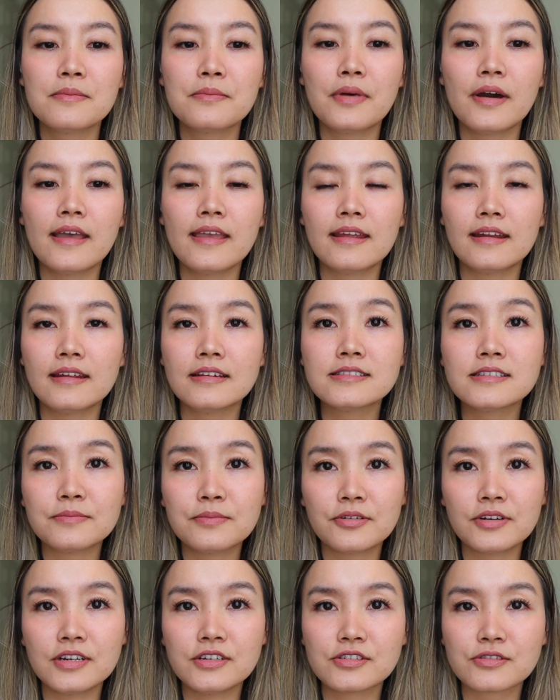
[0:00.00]
But it is a
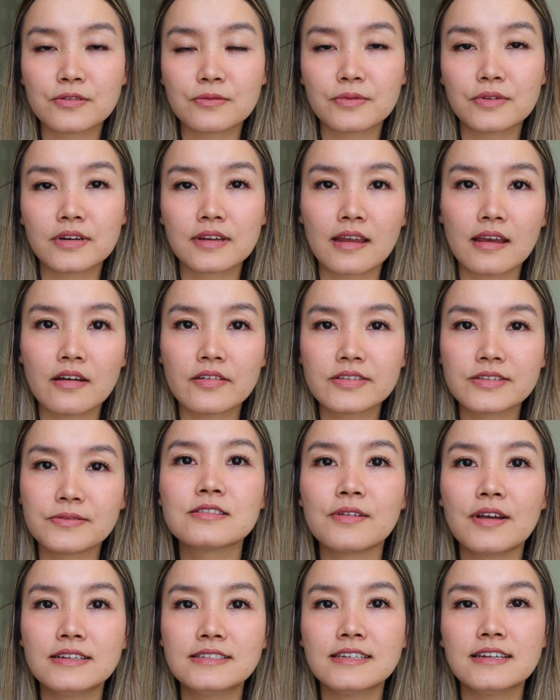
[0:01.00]
pretty short workout,
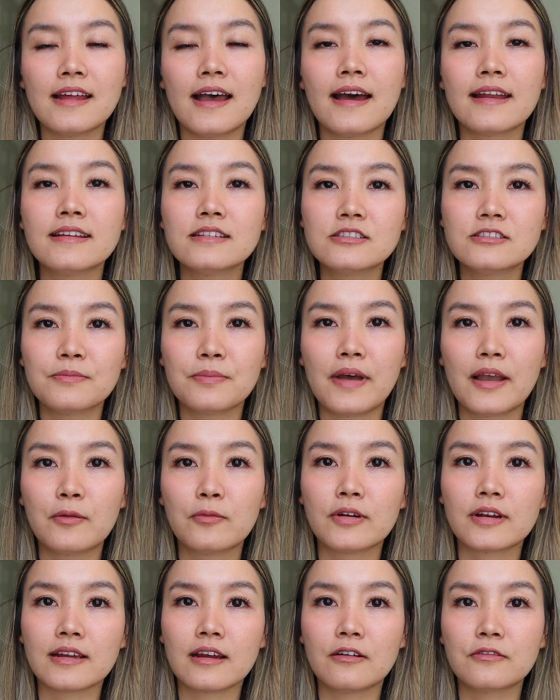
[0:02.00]
so I did add it to my
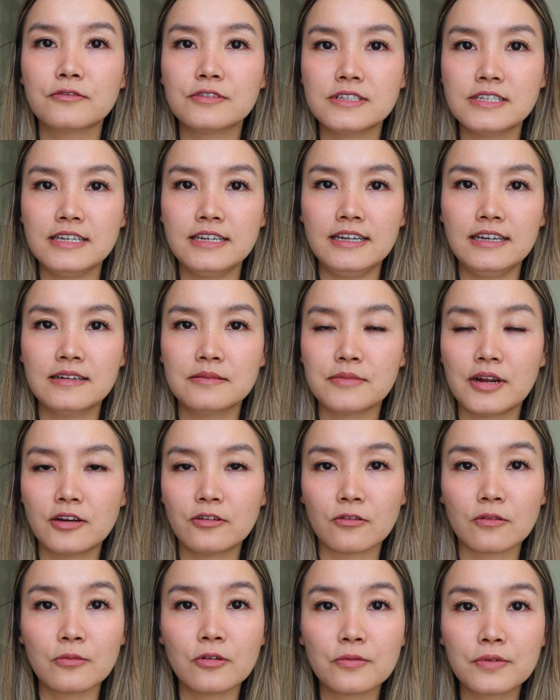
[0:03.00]
workout routine, my
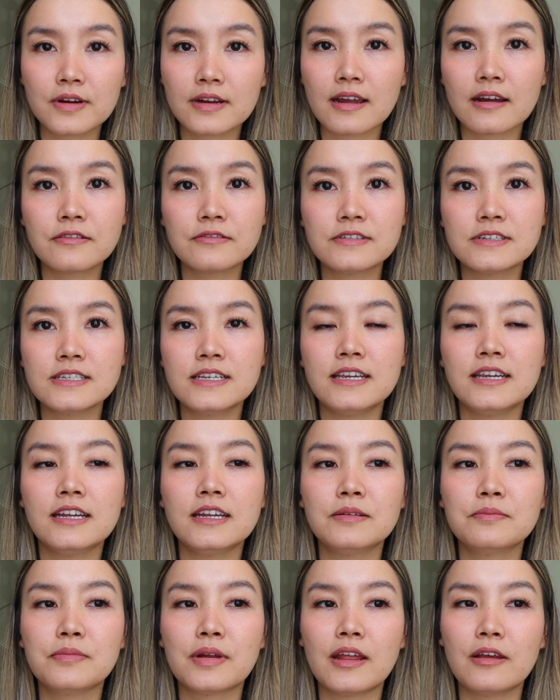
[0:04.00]
normal workout
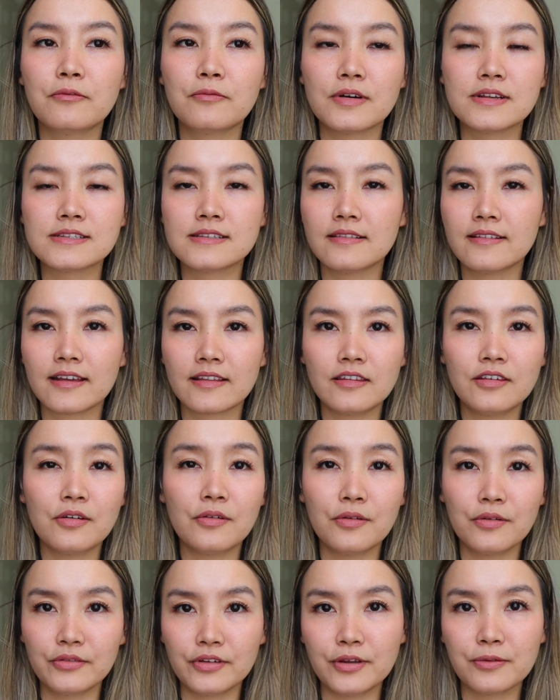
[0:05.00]
routine, but it wasn't like the
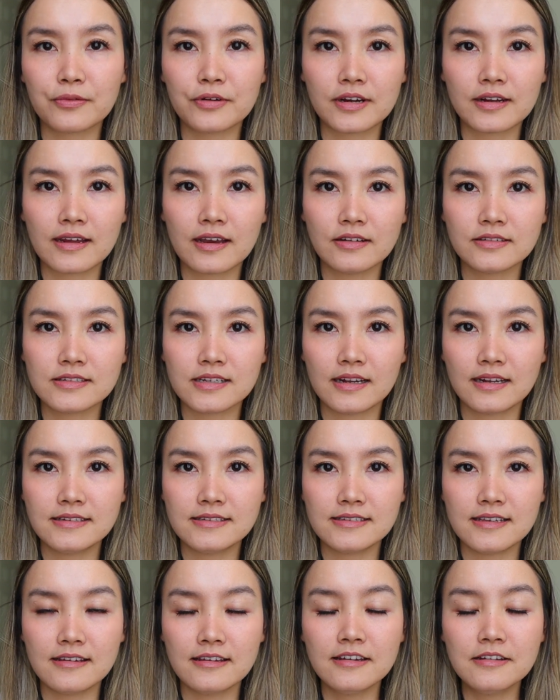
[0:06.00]
only workout that I
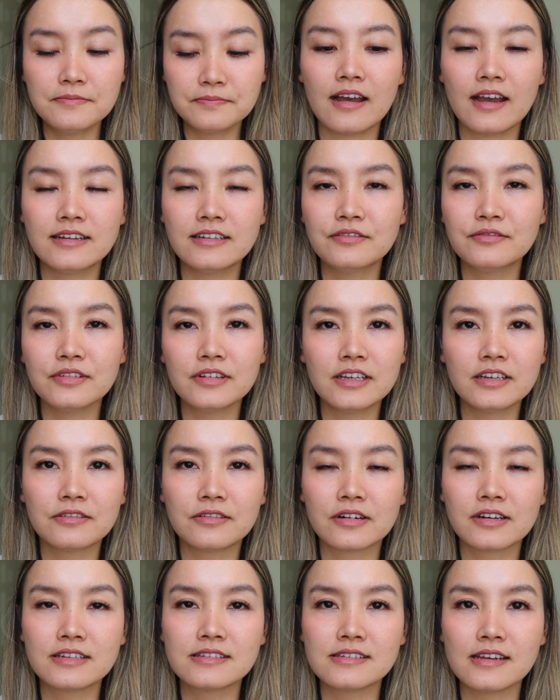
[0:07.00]
did. I didn't really
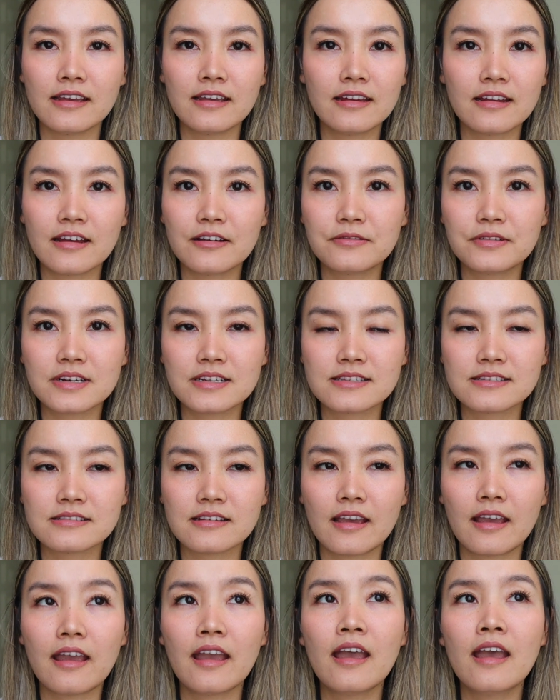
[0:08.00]
go on a diet, I wouldn't
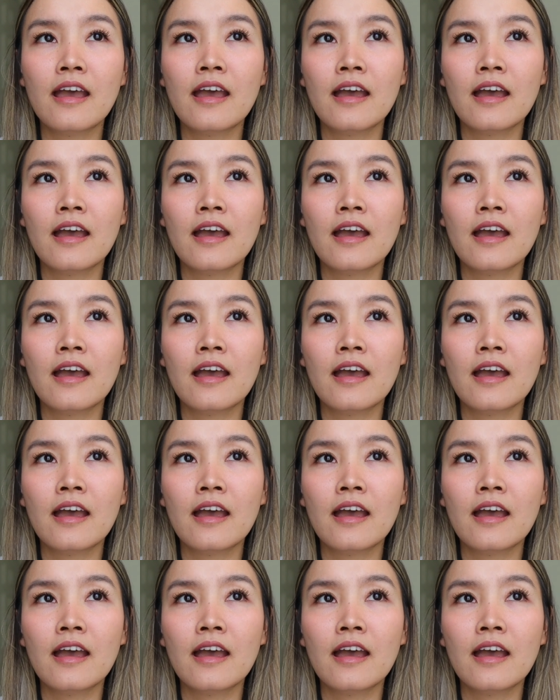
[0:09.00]
say.